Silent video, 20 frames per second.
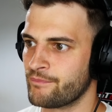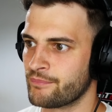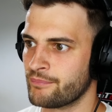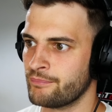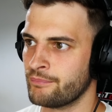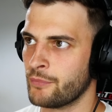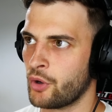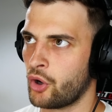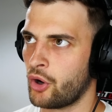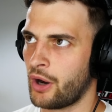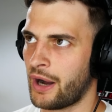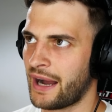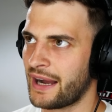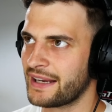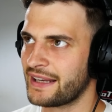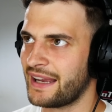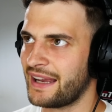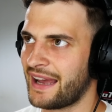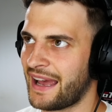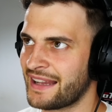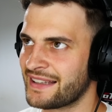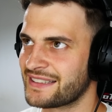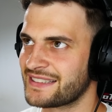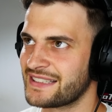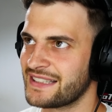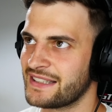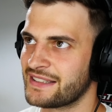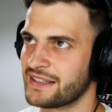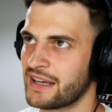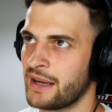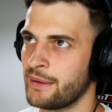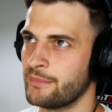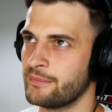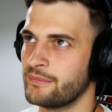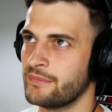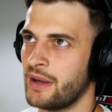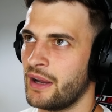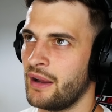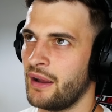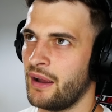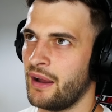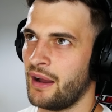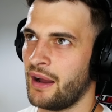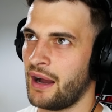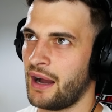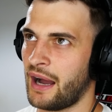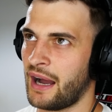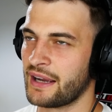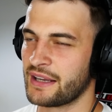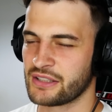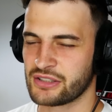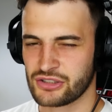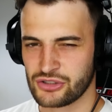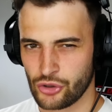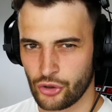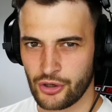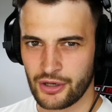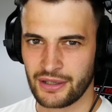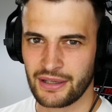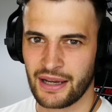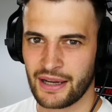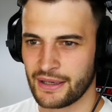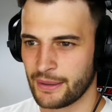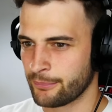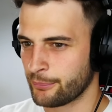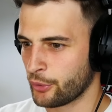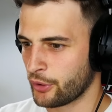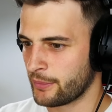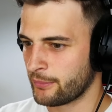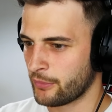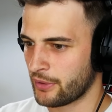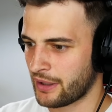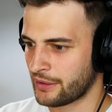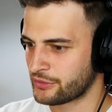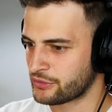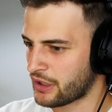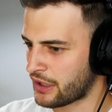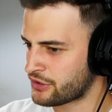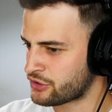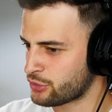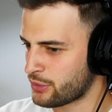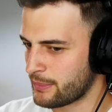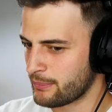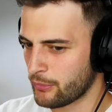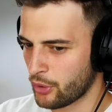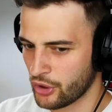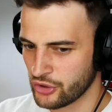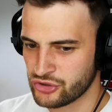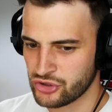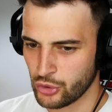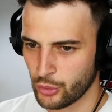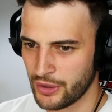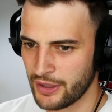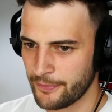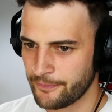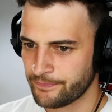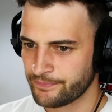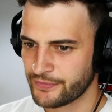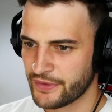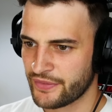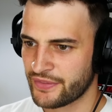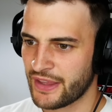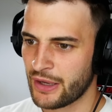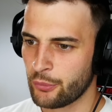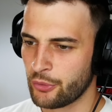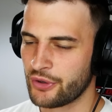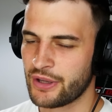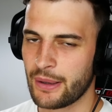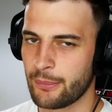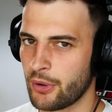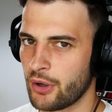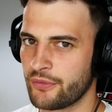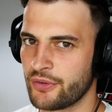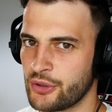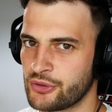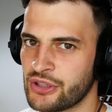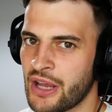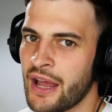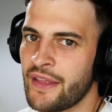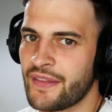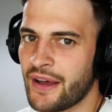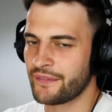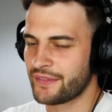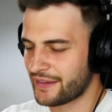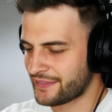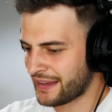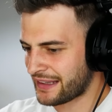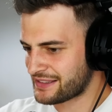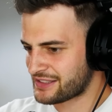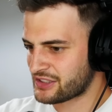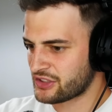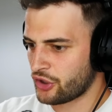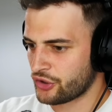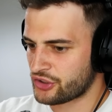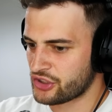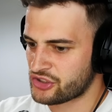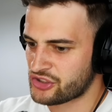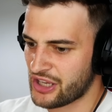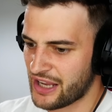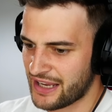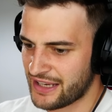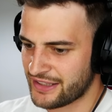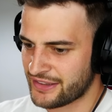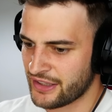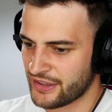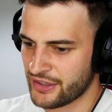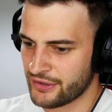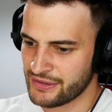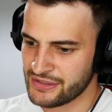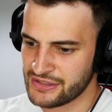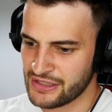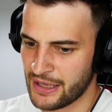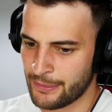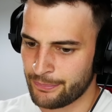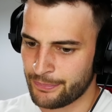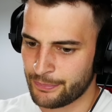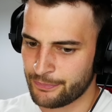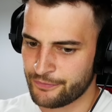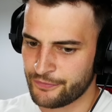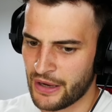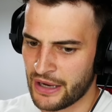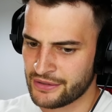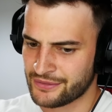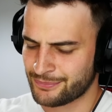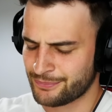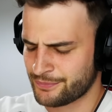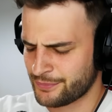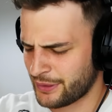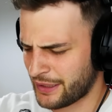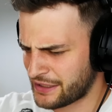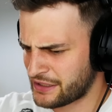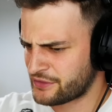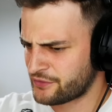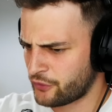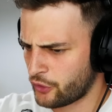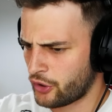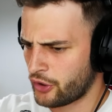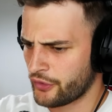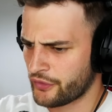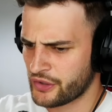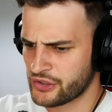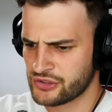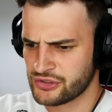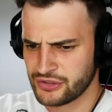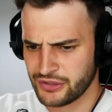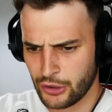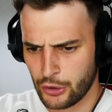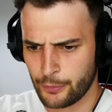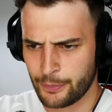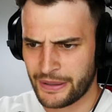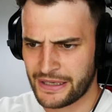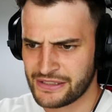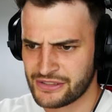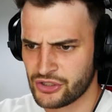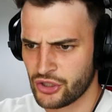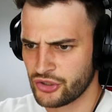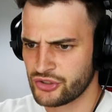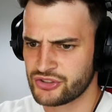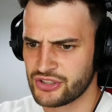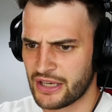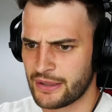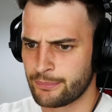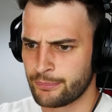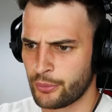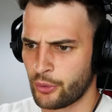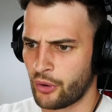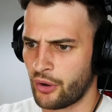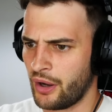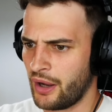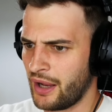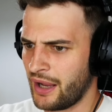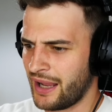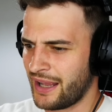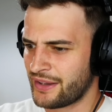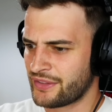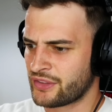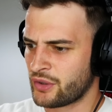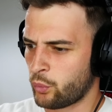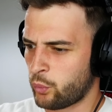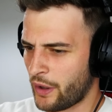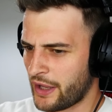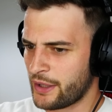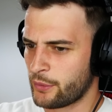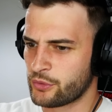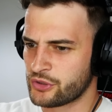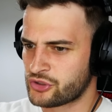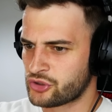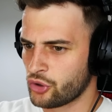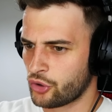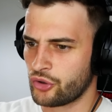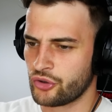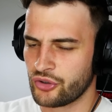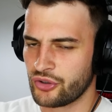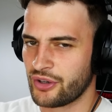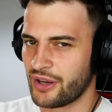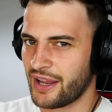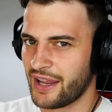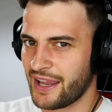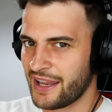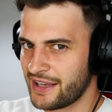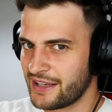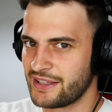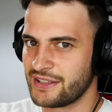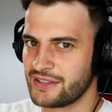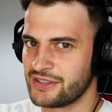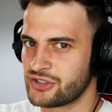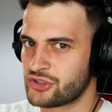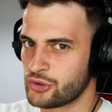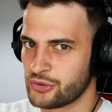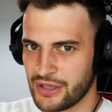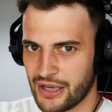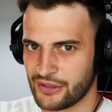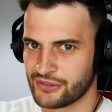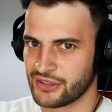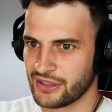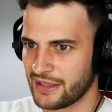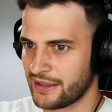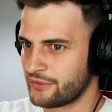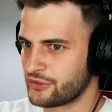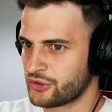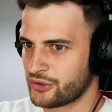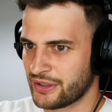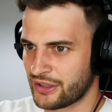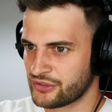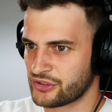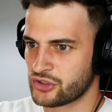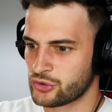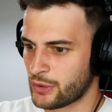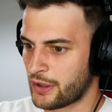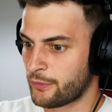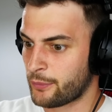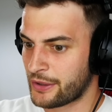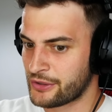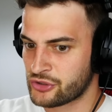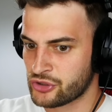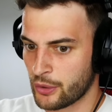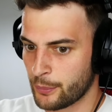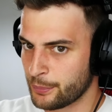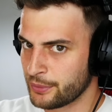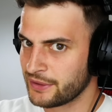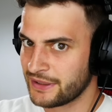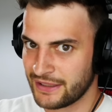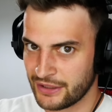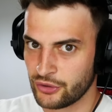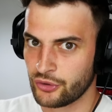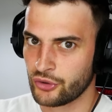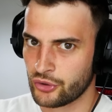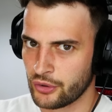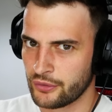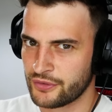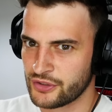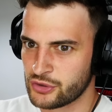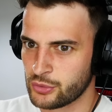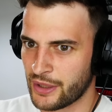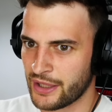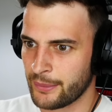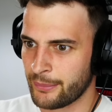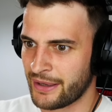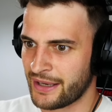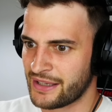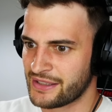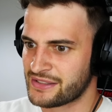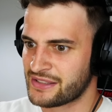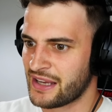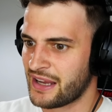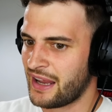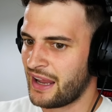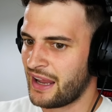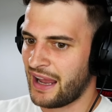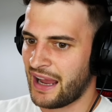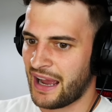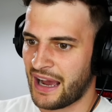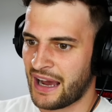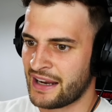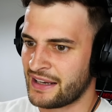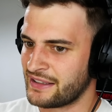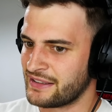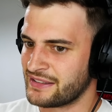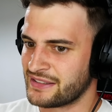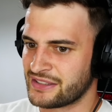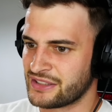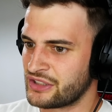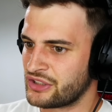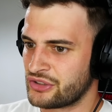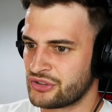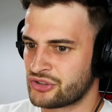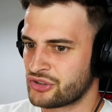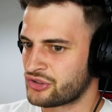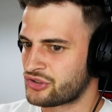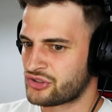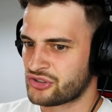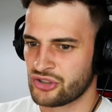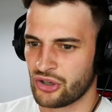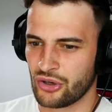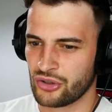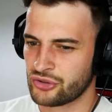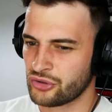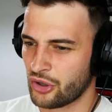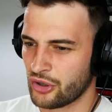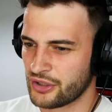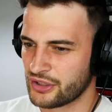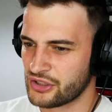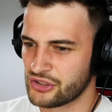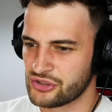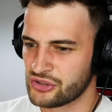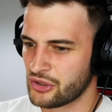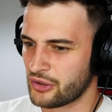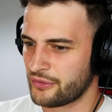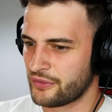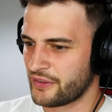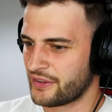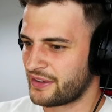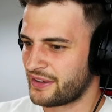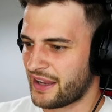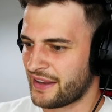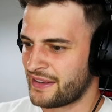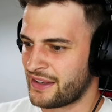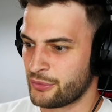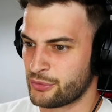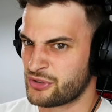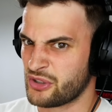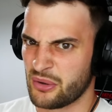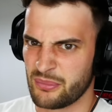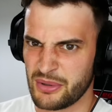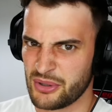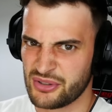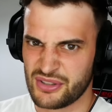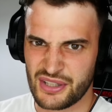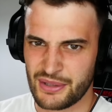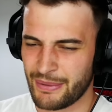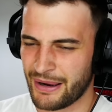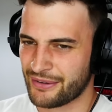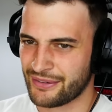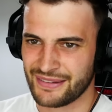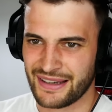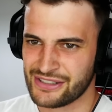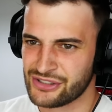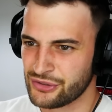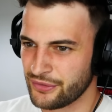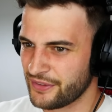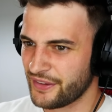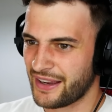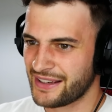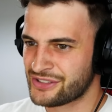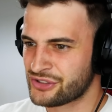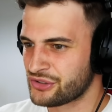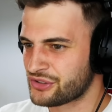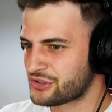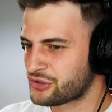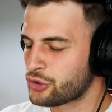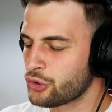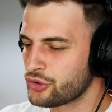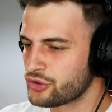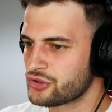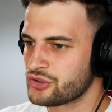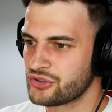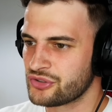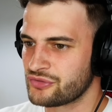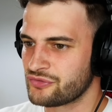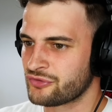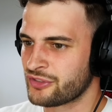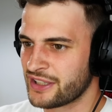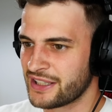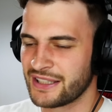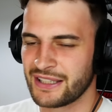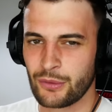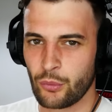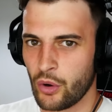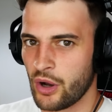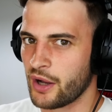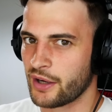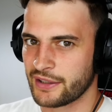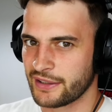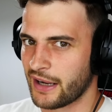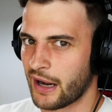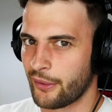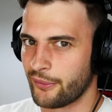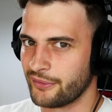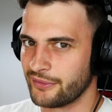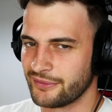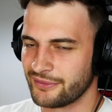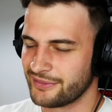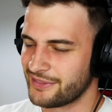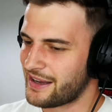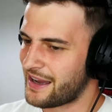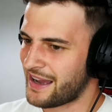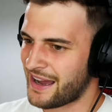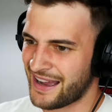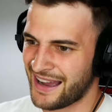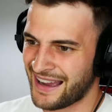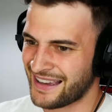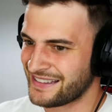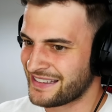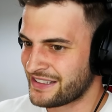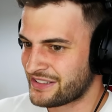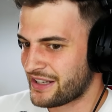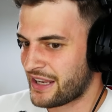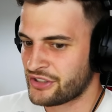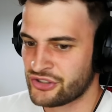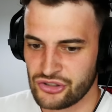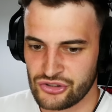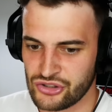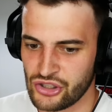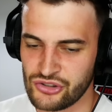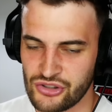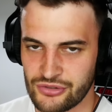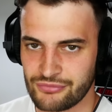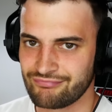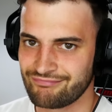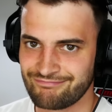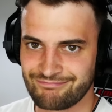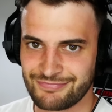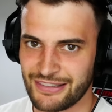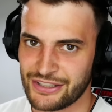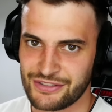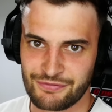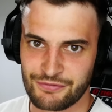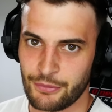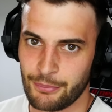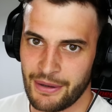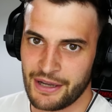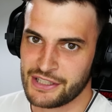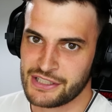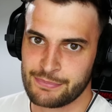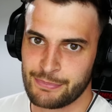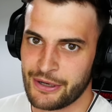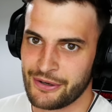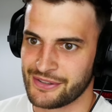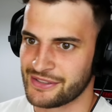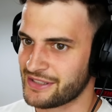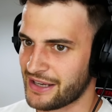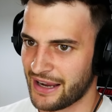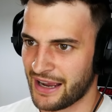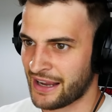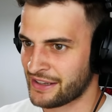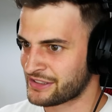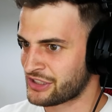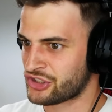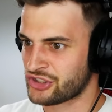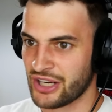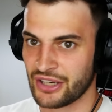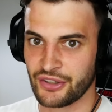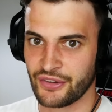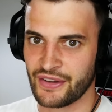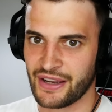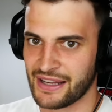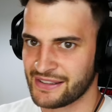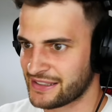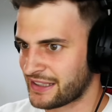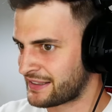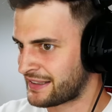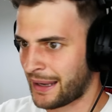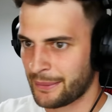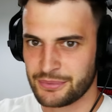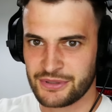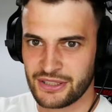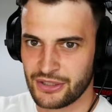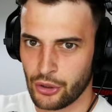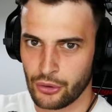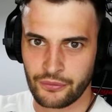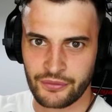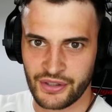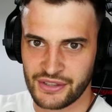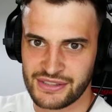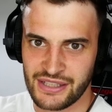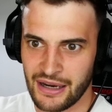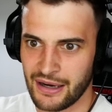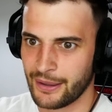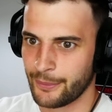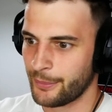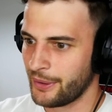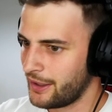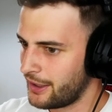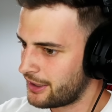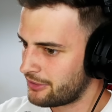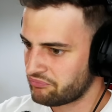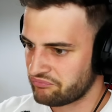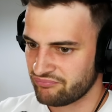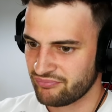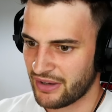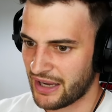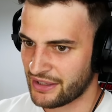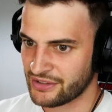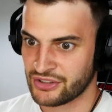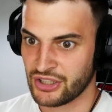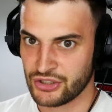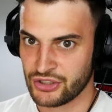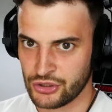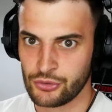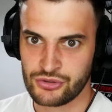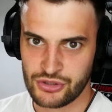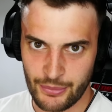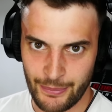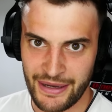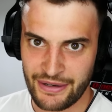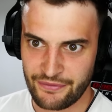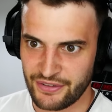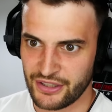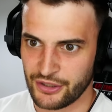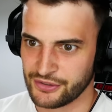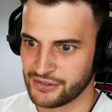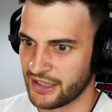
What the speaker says: more higher edited and higher storyline and putting and doing more to it, they will get more views. Now, that's not to say that there isn't a place for the slow-paced content, but the way it was done in 2011, 2012, where it's completely uncut for 20 minutes and just talking and stuff and there was no music in the background, like stuff like that, it just doesn't really work now. It just doesn't. That's from my experience as a channel that has adapted over the time that used to make videos